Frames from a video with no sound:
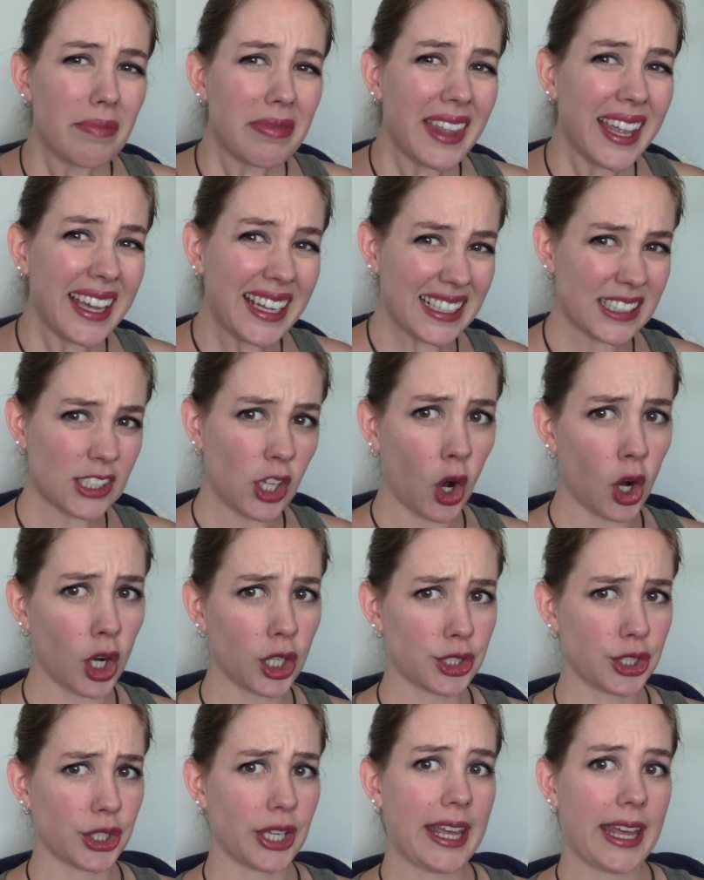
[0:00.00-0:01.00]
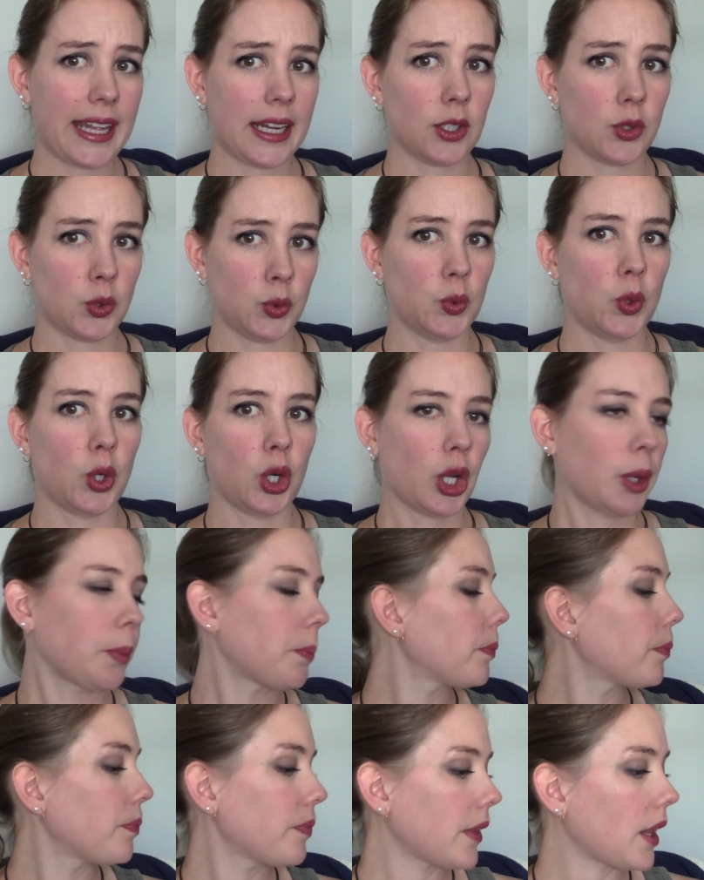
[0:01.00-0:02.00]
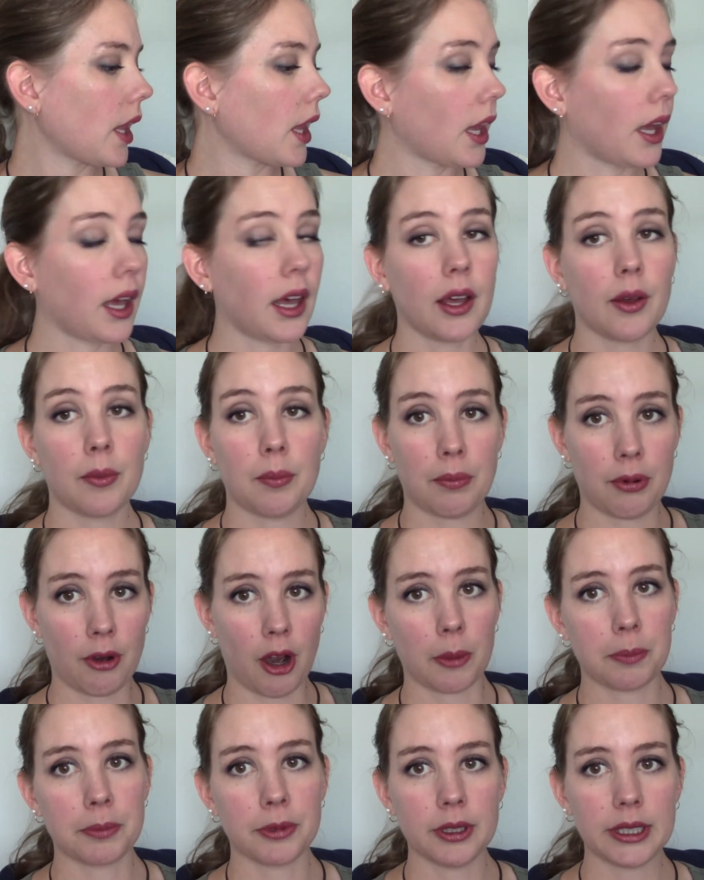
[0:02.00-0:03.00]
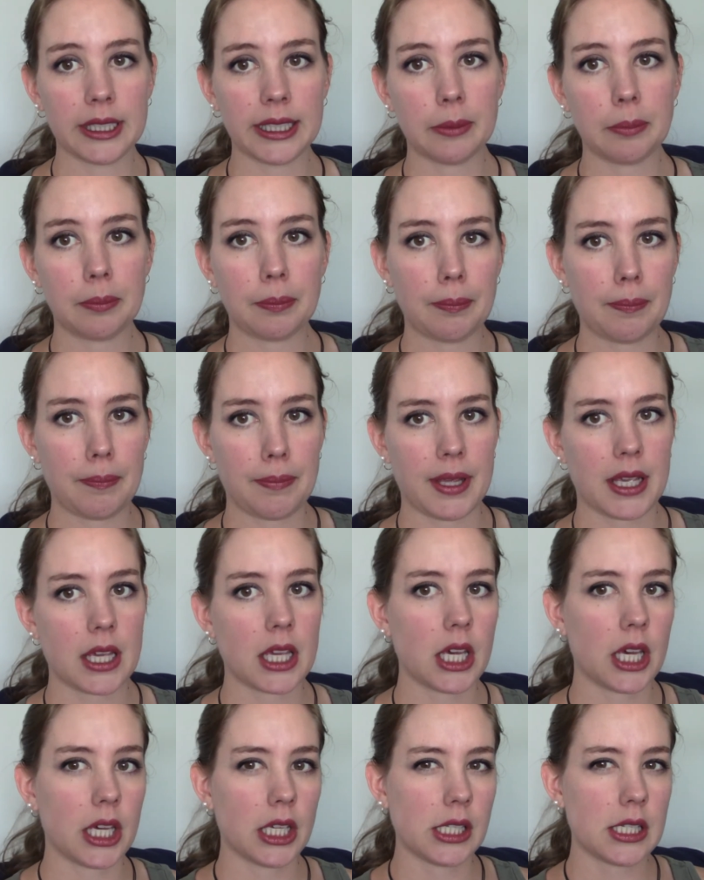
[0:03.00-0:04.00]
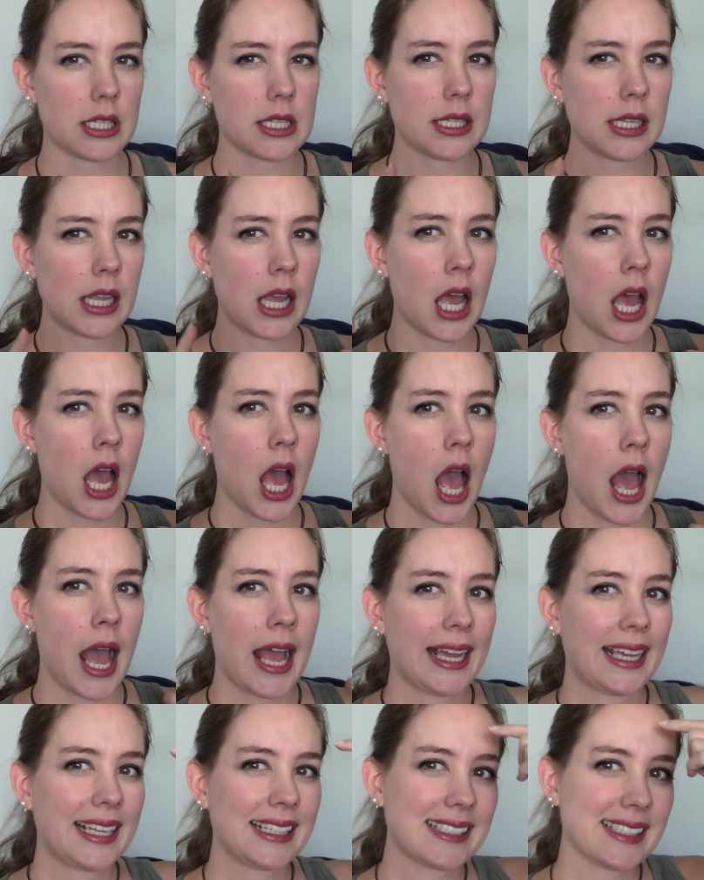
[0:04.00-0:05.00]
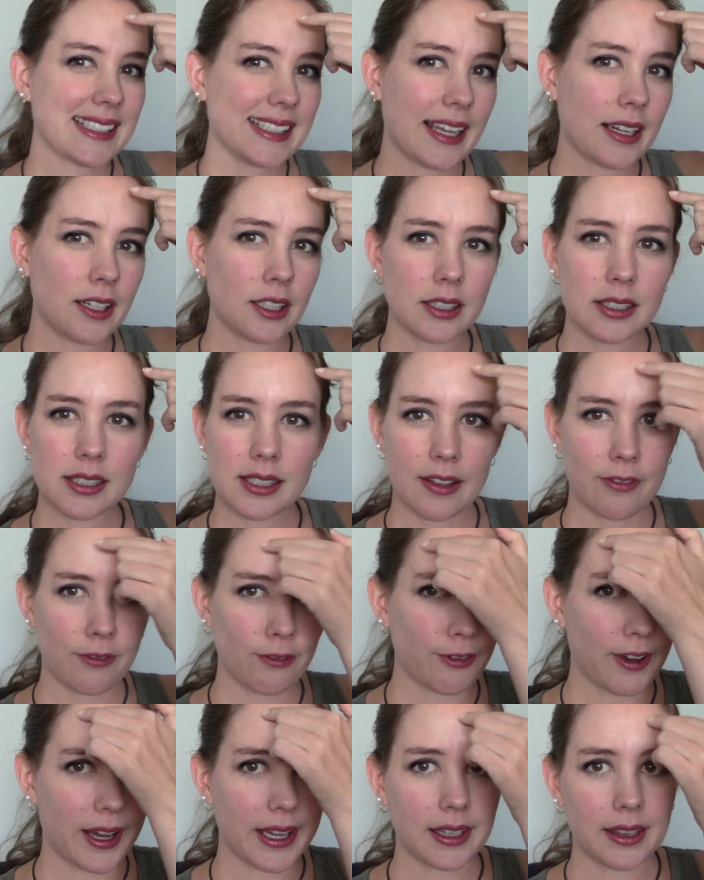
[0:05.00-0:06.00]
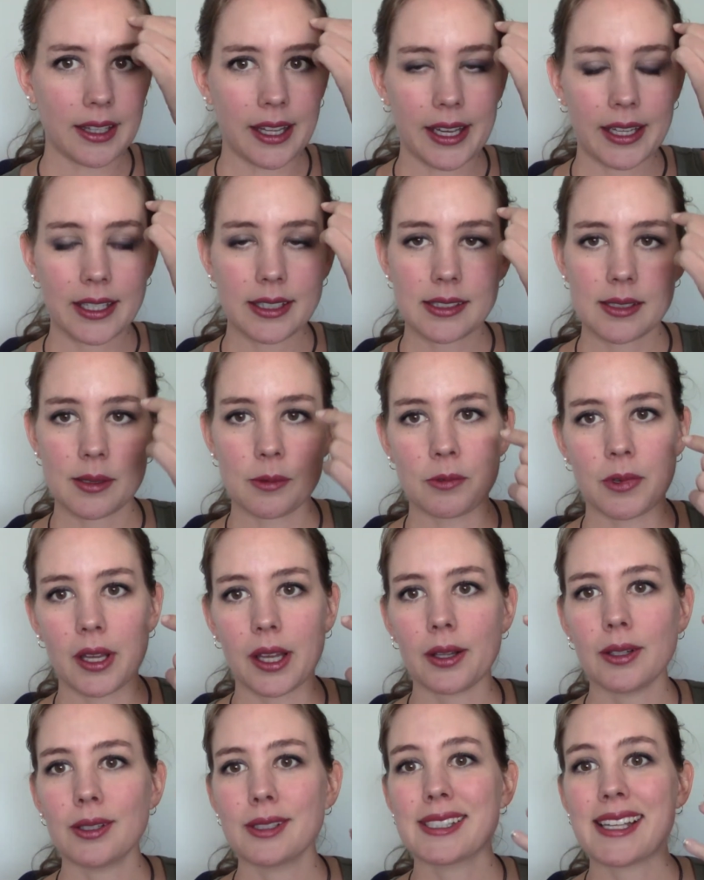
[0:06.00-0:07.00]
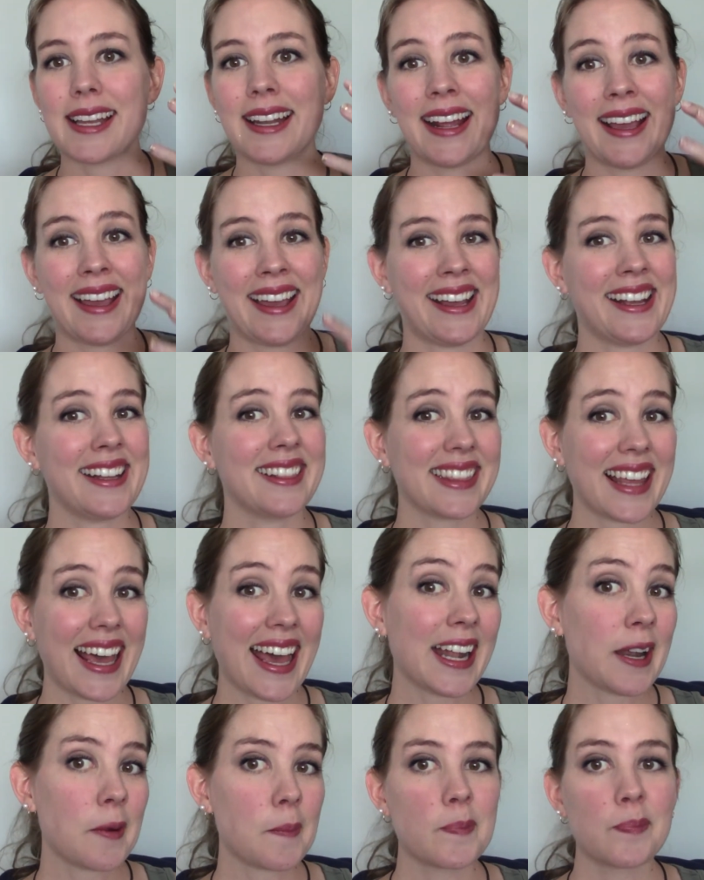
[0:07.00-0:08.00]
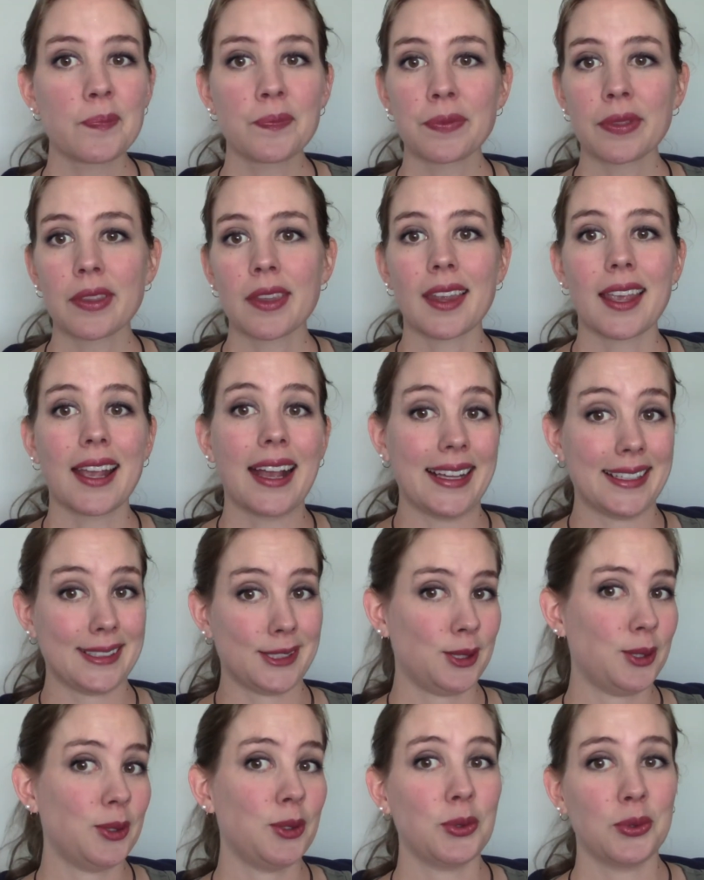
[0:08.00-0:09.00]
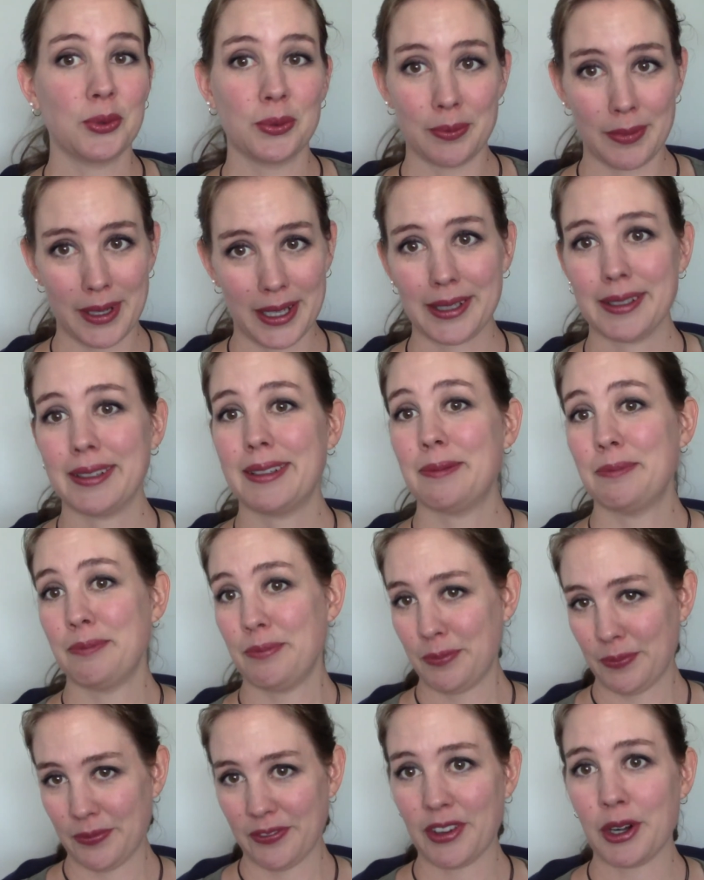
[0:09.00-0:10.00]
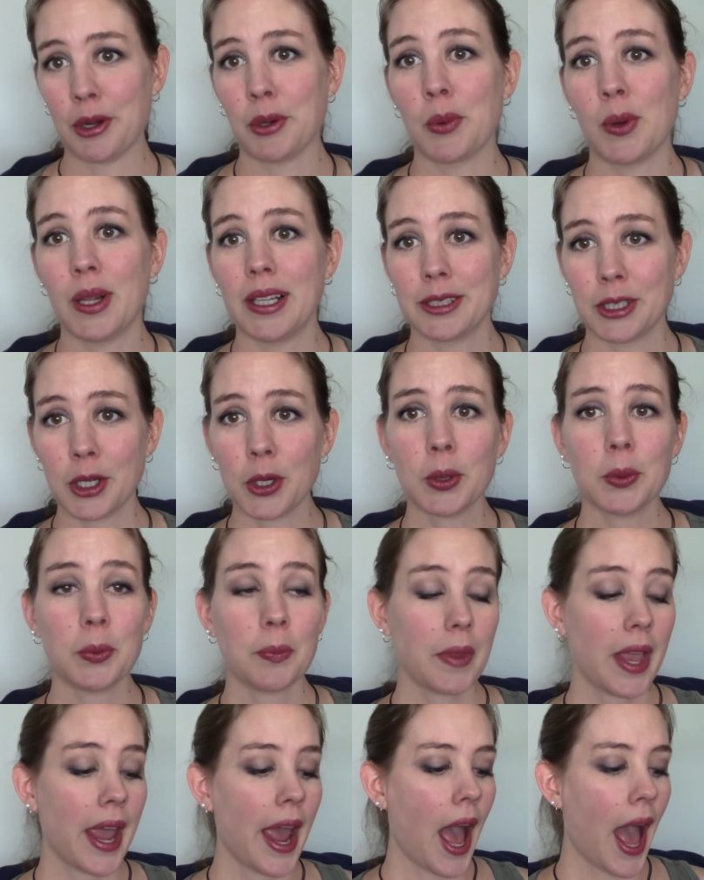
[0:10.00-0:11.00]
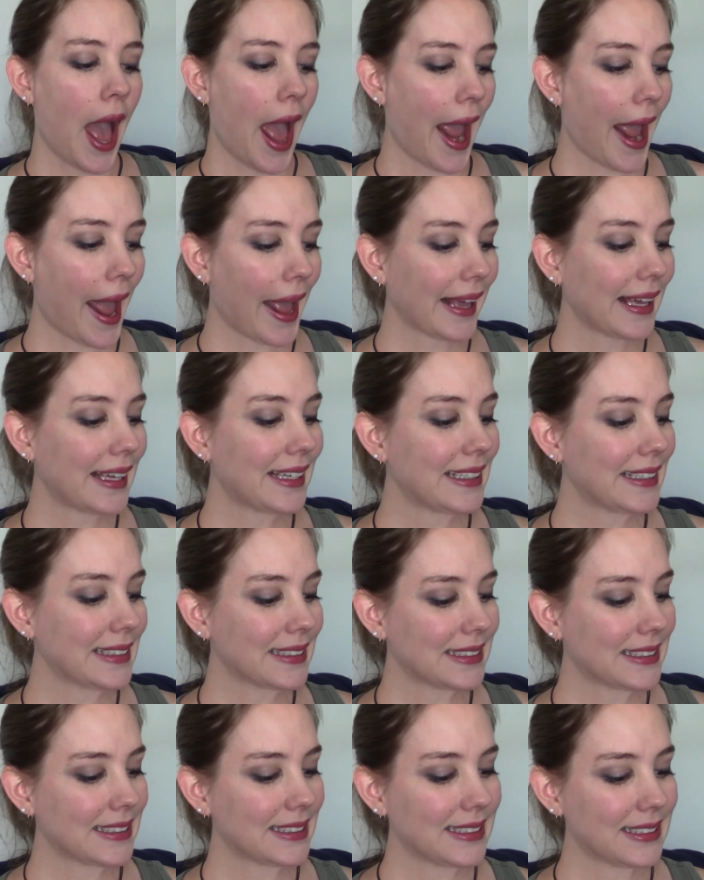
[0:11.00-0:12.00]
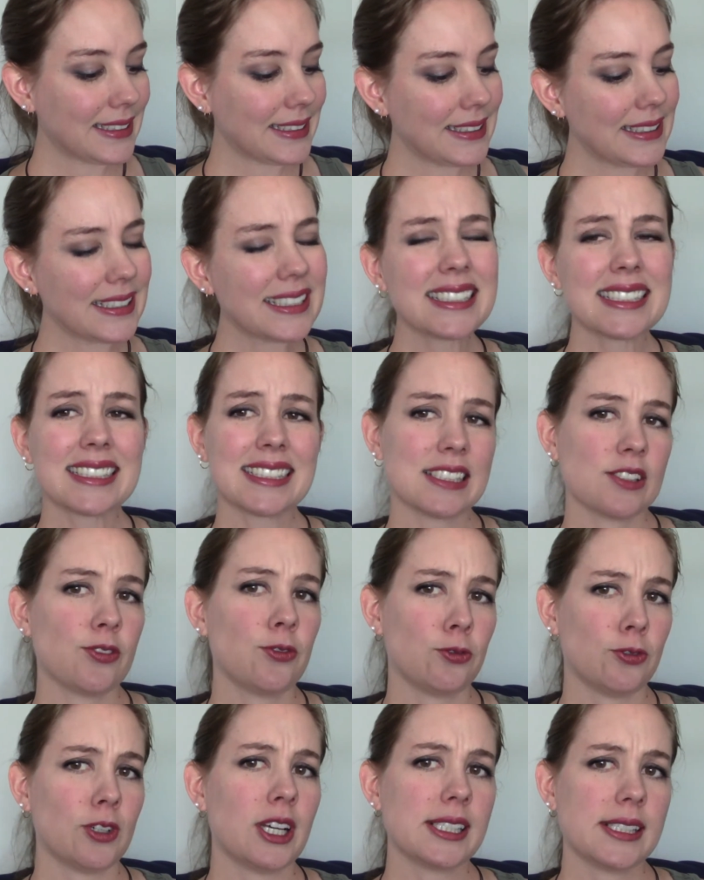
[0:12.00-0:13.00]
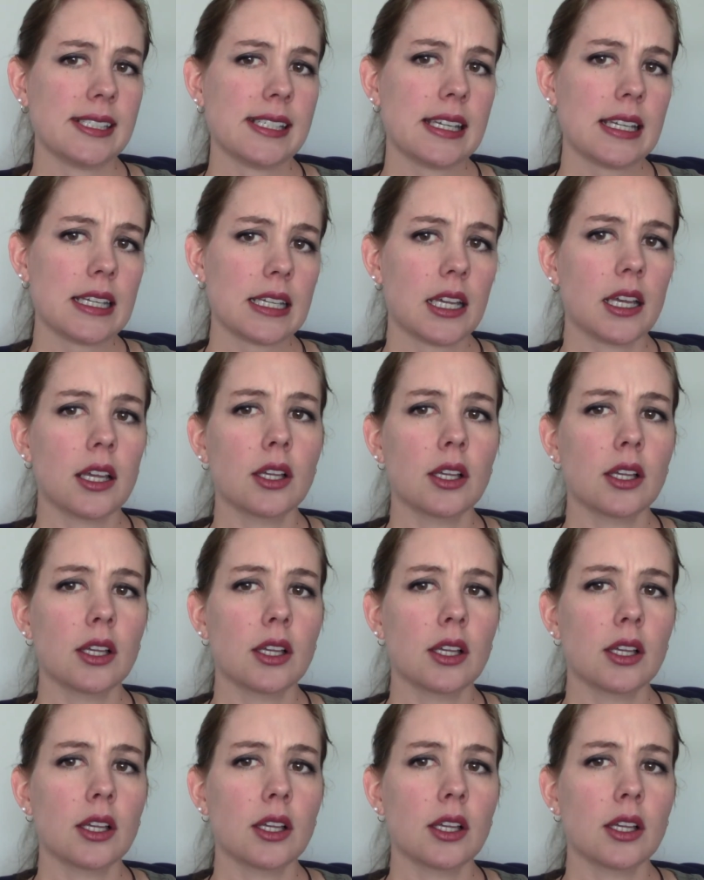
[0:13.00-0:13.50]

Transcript: It is hard to get it to work properly because it settles in fine lines and wrinkles, and I hate that. As you might very well know, it's fussy